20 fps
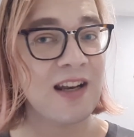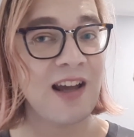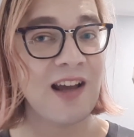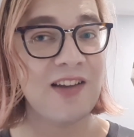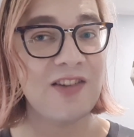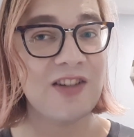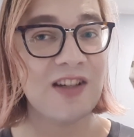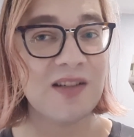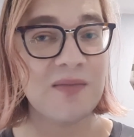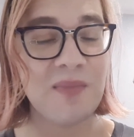
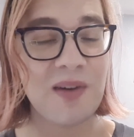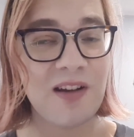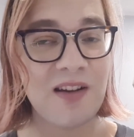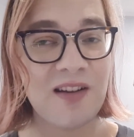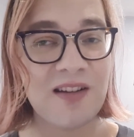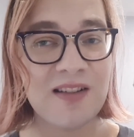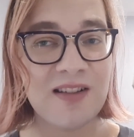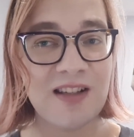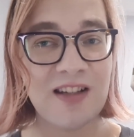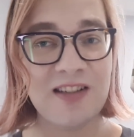that just
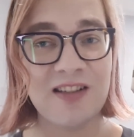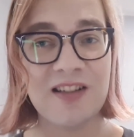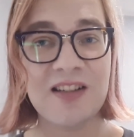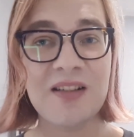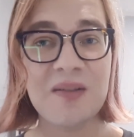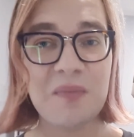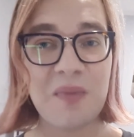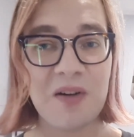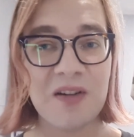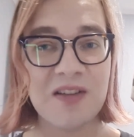because this is
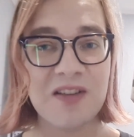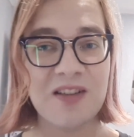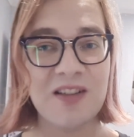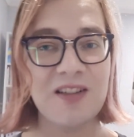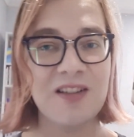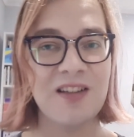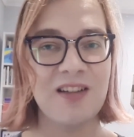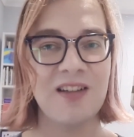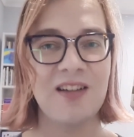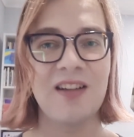
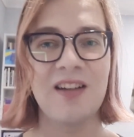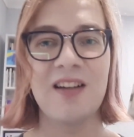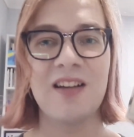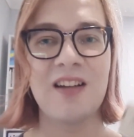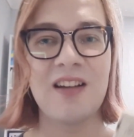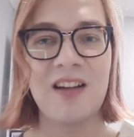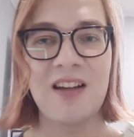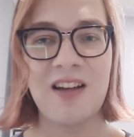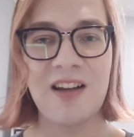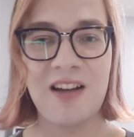sponsored.
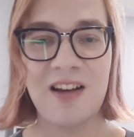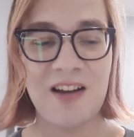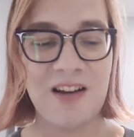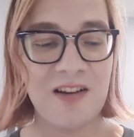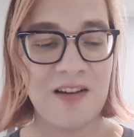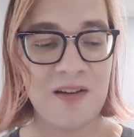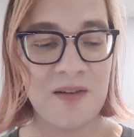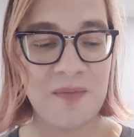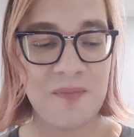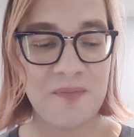
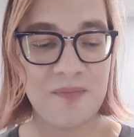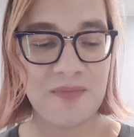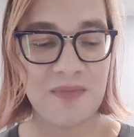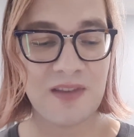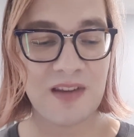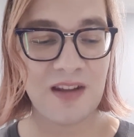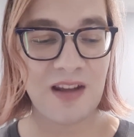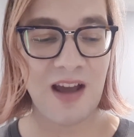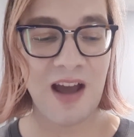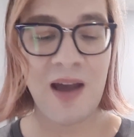
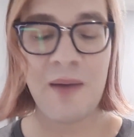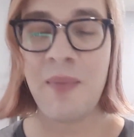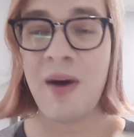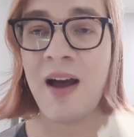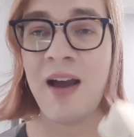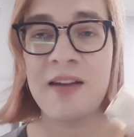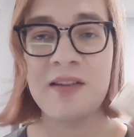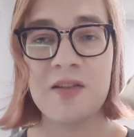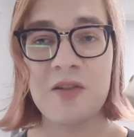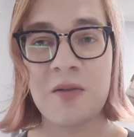I
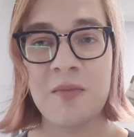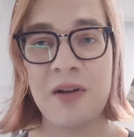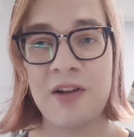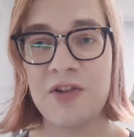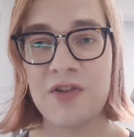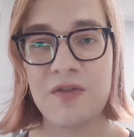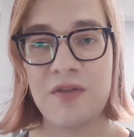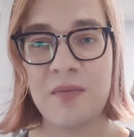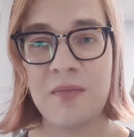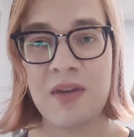buy so
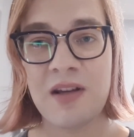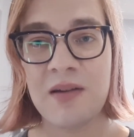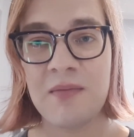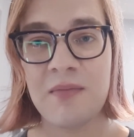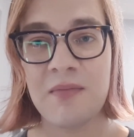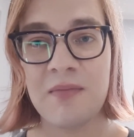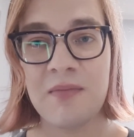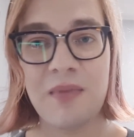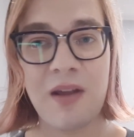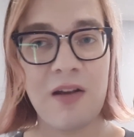much from
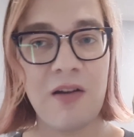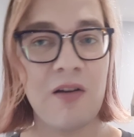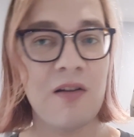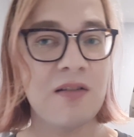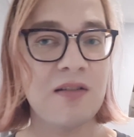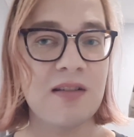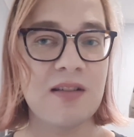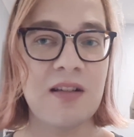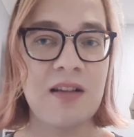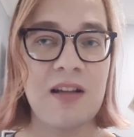them, like
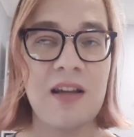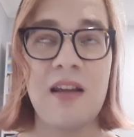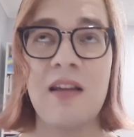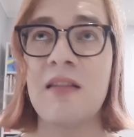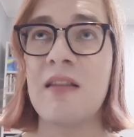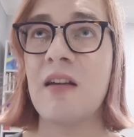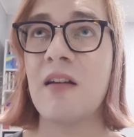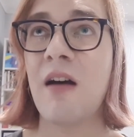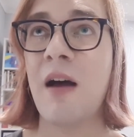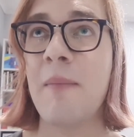constantly.
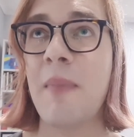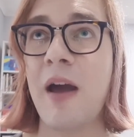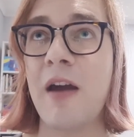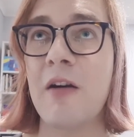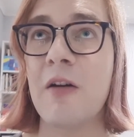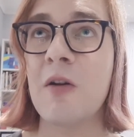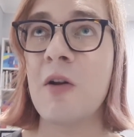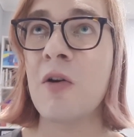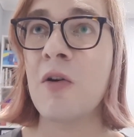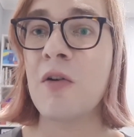I buy
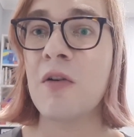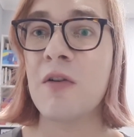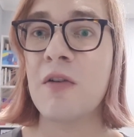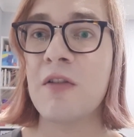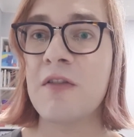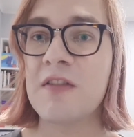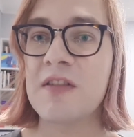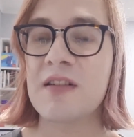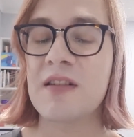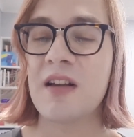
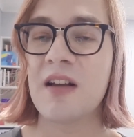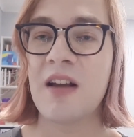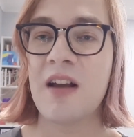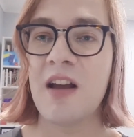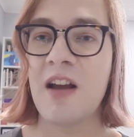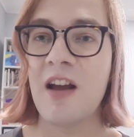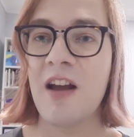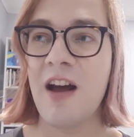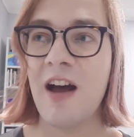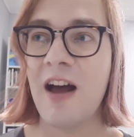clothes,
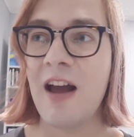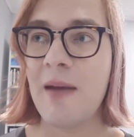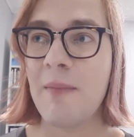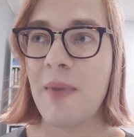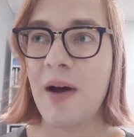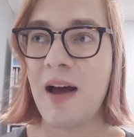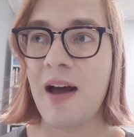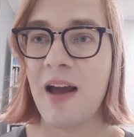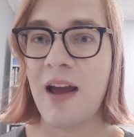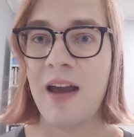I
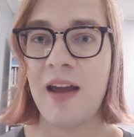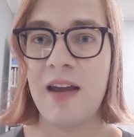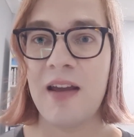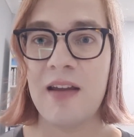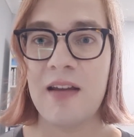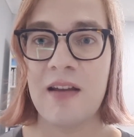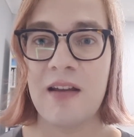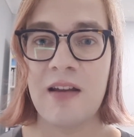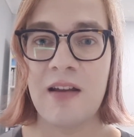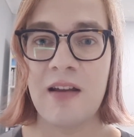buy